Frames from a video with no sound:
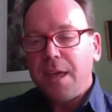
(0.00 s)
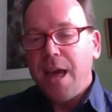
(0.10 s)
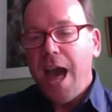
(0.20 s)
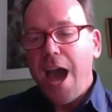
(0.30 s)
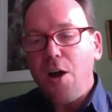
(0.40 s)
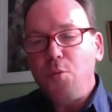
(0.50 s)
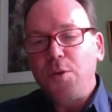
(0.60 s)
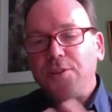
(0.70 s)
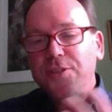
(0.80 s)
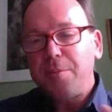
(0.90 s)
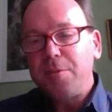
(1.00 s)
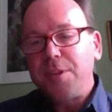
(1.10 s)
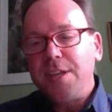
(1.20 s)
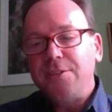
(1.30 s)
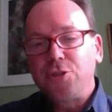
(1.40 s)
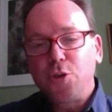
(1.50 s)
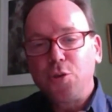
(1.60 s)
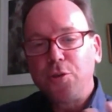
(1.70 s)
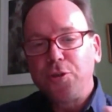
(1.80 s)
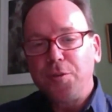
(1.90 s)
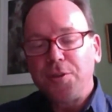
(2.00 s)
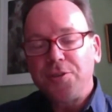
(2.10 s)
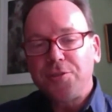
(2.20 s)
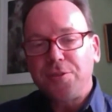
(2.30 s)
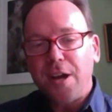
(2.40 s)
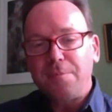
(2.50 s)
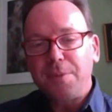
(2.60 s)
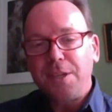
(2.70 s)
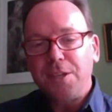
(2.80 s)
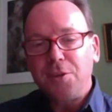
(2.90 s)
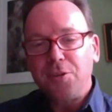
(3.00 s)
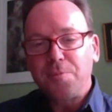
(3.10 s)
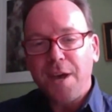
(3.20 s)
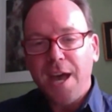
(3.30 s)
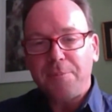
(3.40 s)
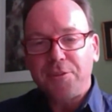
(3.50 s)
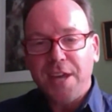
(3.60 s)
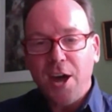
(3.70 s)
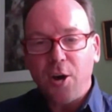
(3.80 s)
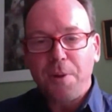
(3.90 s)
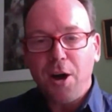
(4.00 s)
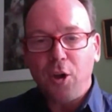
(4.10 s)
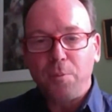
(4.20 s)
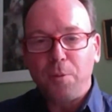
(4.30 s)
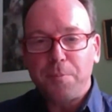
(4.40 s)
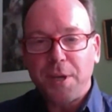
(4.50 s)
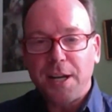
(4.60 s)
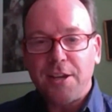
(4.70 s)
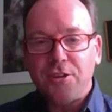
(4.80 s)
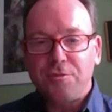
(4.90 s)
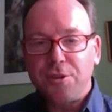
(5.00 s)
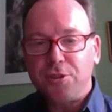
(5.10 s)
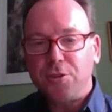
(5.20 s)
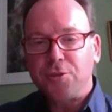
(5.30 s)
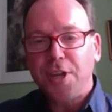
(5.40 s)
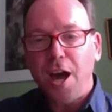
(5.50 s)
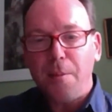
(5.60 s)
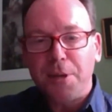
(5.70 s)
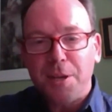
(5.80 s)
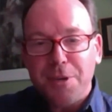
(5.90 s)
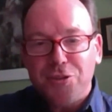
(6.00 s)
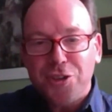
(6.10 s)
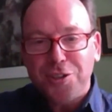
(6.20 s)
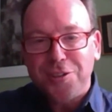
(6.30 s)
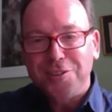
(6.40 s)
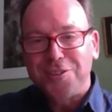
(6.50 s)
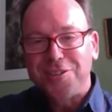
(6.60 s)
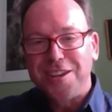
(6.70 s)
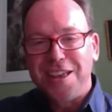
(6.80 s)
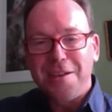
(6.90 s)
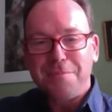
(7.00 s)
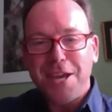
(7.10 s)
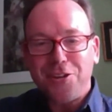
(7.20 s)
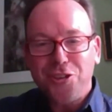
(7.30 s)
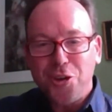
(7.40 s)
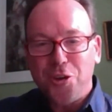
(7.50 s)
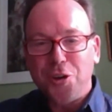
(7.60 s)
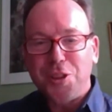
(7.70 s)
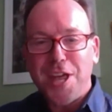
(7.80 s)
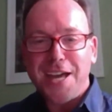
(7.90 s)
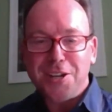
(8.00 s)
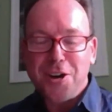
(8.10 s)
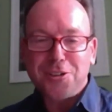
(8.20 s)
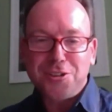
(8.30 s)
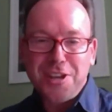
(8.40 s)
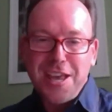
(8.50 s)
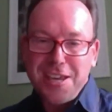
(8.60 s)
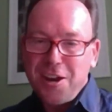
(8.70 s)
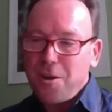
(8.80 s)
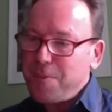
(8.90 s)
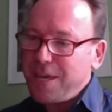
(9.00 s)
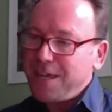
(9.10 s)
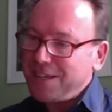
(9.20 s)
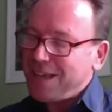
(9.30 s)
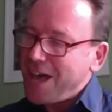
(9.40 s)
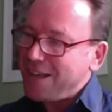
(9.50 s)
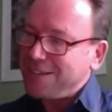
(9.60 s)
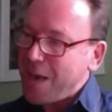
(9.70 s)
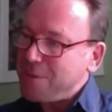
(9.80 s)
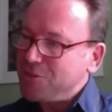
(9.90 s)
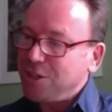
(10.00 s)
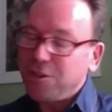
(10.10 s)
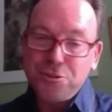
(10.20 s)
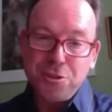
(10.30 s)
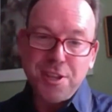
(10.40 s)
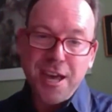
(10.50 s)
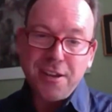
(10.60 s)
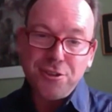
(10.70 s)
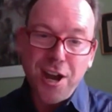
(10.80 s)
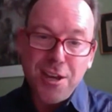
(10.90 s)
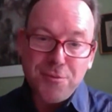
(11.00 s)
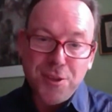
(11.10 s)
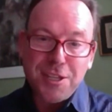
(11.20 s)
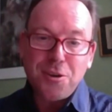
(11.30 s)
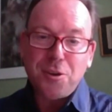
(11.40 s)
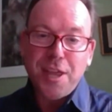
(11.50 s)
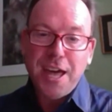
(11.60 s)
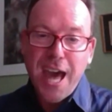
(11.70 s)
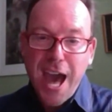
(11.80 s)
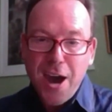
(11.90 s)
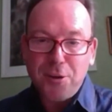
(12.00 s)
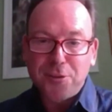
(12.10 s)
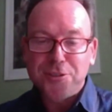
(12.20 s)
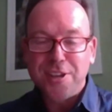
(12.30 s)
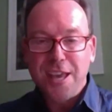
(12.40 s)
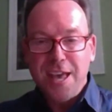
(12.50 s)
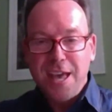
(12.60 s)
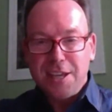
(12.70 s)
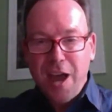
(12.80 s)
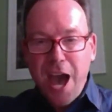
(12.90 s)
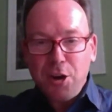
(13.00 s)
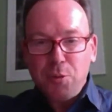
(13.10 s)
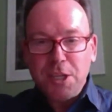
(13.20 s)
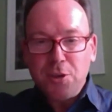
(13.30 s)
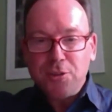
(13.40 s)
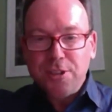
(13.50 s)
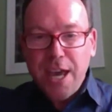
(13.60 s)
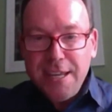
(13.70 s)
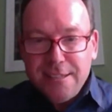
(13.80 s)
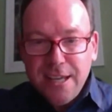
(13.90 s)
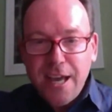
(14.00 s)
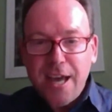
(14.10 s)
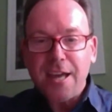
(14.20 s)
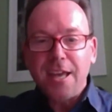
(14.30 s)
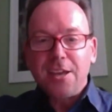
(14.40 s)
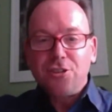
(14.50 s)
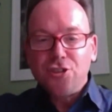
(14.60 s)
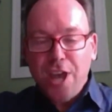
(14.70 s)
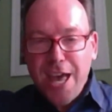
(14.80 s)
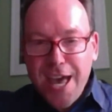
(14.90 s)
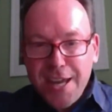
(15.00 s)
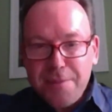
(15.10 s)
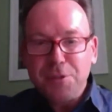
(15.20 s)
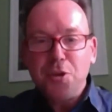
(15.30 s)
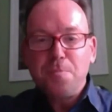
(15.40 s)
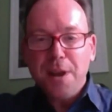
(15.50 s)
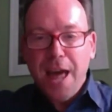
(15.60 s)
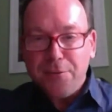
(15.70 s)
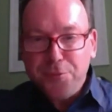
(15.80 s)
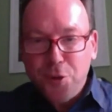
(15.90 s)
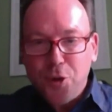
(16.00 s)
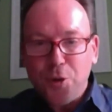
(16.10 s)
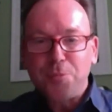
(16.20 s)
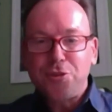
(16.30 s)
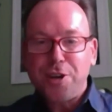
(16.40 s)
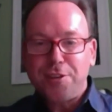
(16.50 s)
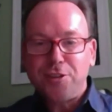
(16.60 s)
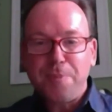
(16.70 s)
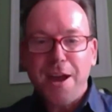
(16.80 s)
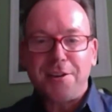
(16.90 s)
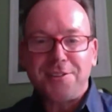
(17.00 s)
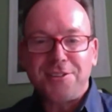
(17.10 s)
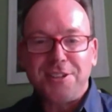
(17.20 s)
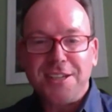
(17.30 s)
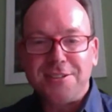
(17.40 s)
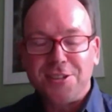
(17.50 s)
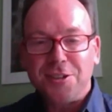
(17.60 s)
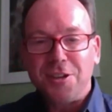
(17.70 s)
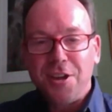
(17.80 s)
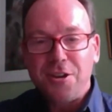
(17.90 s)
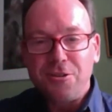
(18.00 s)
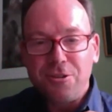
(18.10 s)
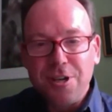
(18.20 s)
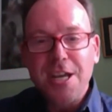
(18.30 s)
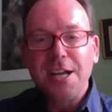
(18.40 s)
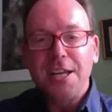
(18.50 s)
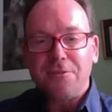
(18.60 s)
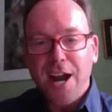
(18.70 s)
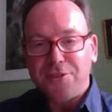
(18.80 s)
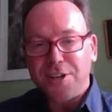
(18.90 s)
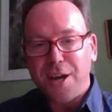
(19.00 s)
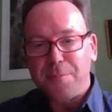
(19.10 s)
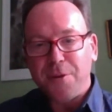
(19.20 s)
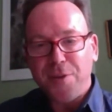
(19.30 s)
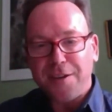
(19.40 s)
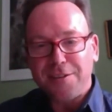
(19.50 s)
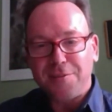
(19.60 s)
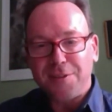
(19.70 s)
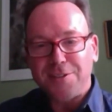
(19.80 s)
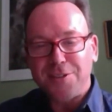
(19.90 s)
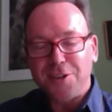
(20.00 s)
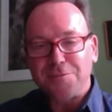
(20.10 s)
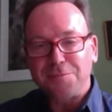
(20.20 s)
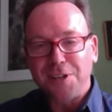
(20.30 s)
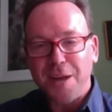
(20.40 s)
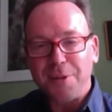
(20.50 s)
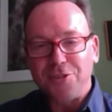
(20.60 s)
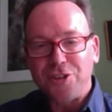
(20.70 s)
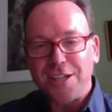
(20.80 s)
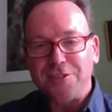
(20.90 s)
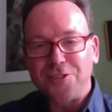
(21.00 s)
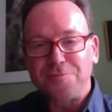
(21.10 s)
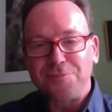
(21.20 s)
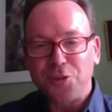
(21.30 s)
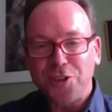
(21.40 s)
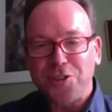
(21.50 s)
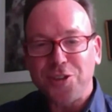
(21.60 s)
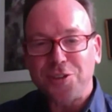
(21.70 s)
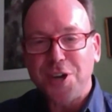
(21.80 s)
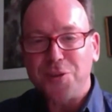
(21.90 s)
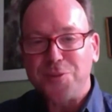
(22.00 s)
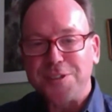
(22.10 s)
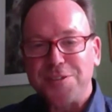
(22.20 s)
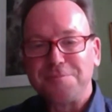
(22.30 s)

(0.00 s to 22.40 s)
how would some of these tools you've described be used perhaps to help a whole population reduce carbon emissions, make sure they're not, you know, being damaging through their driving or their house? You know, how do we use data, shared new platforms, transparency to really ratchet up effectiveness on climate change, not just on COVID?